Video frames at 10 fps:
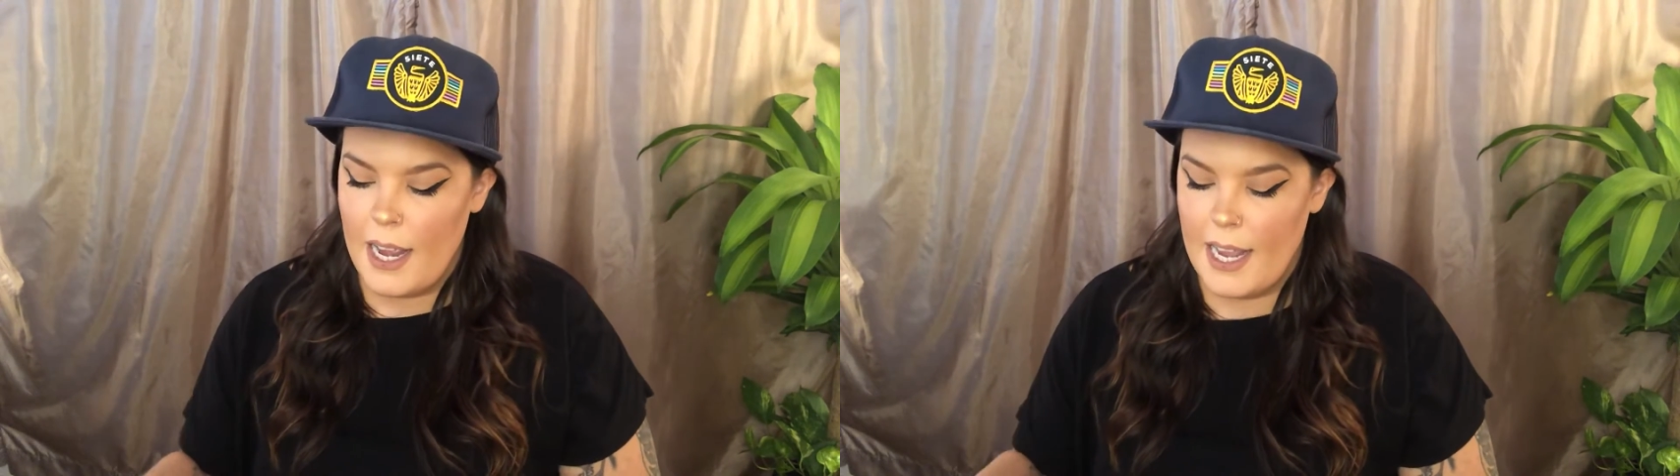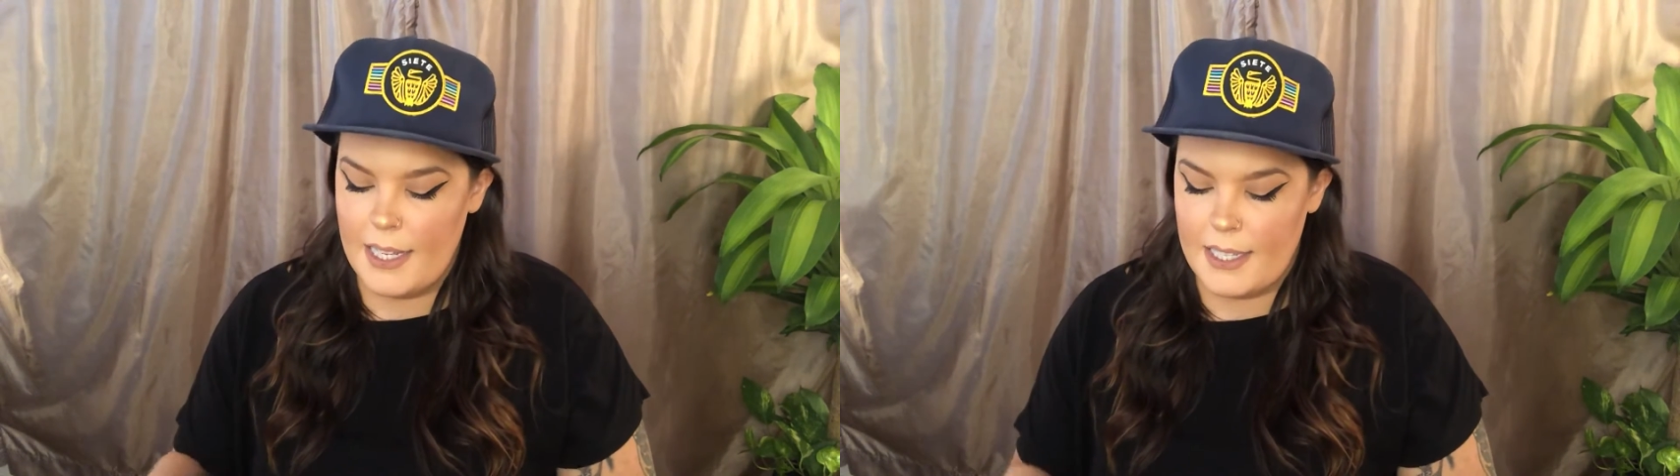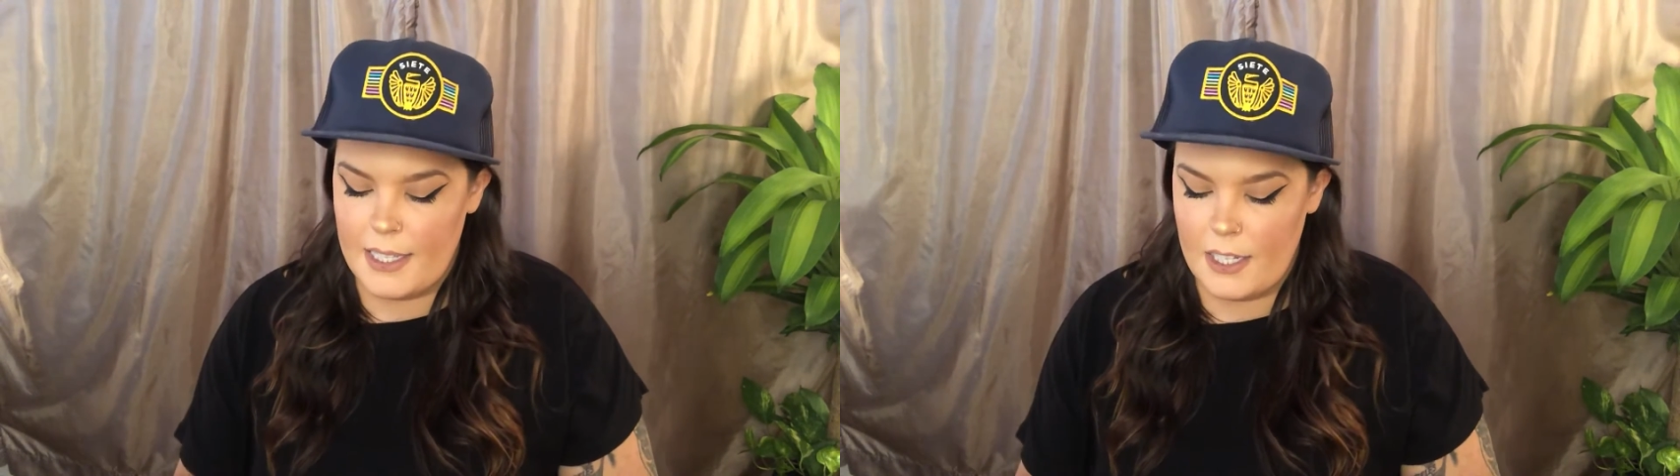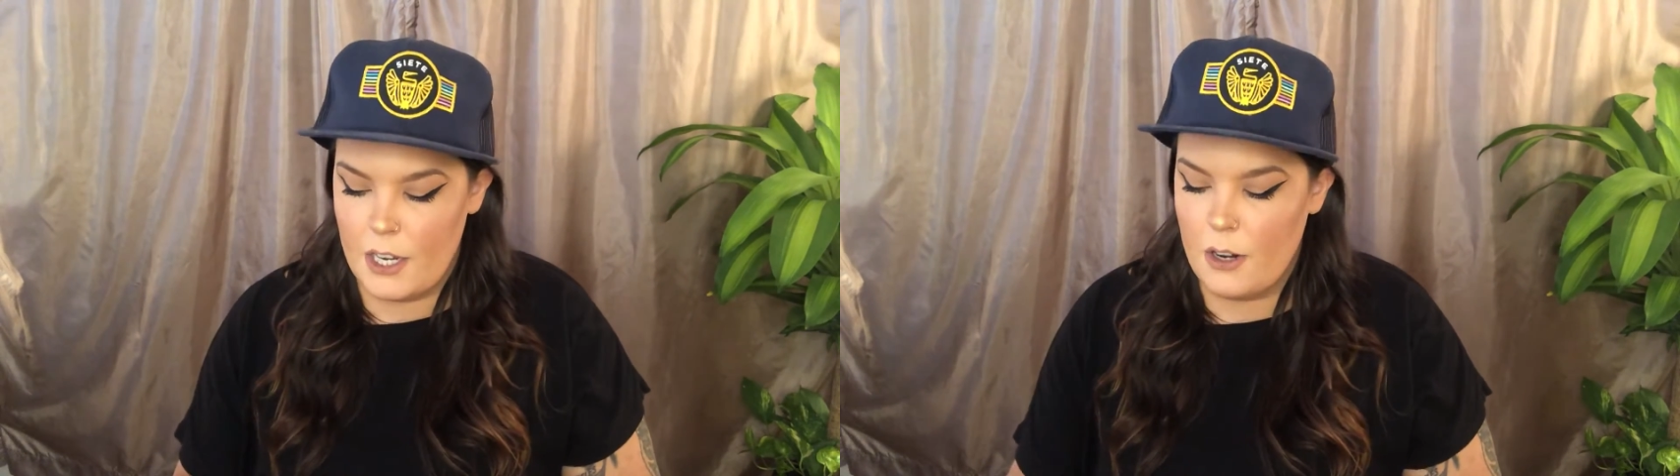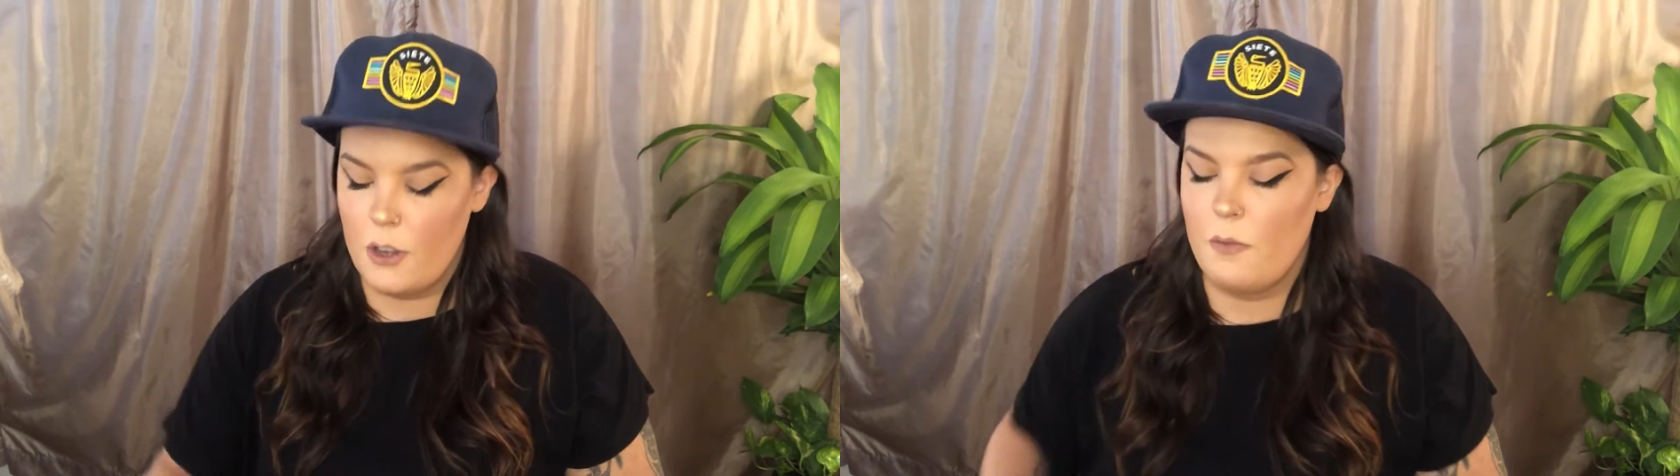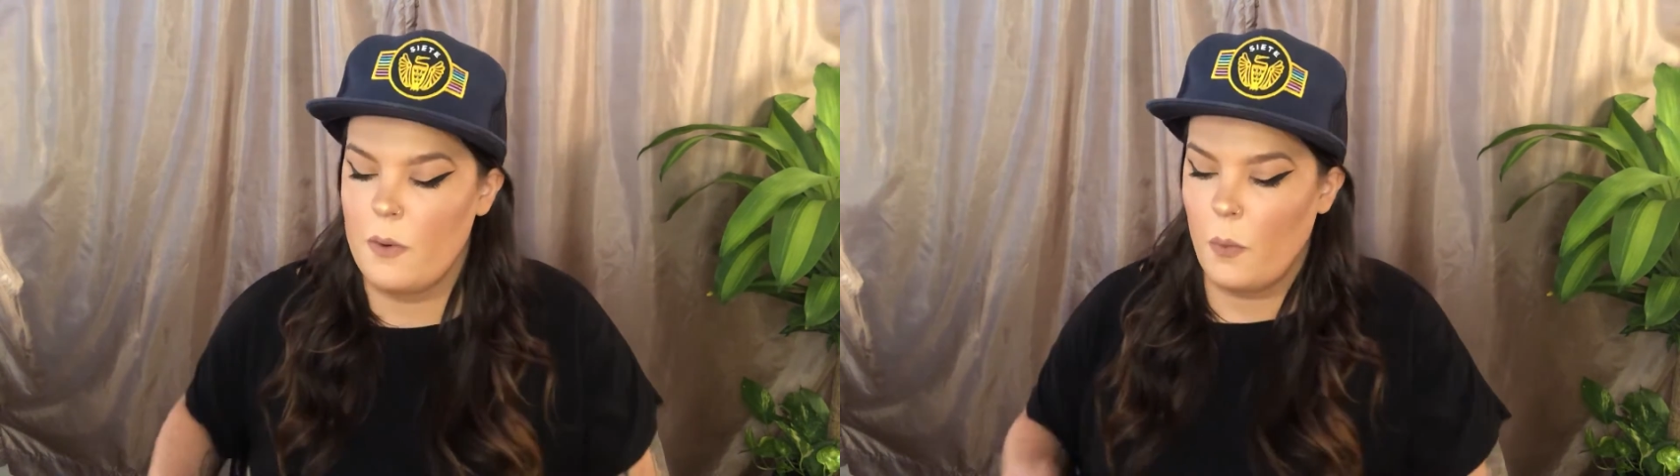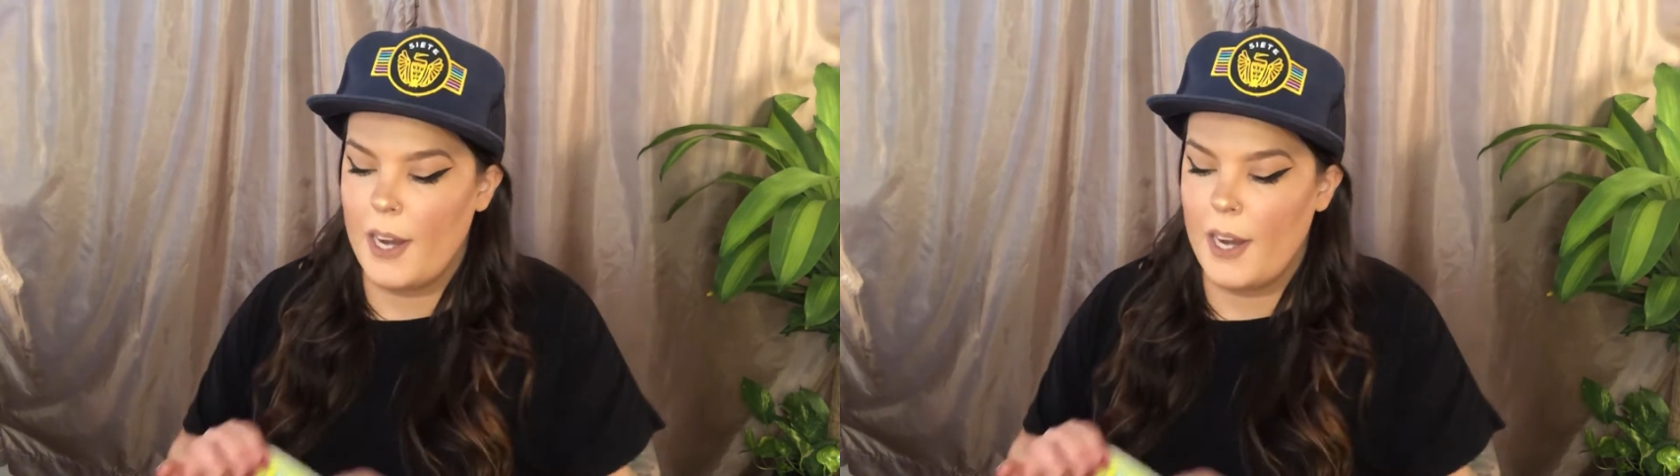it's, you know, you've been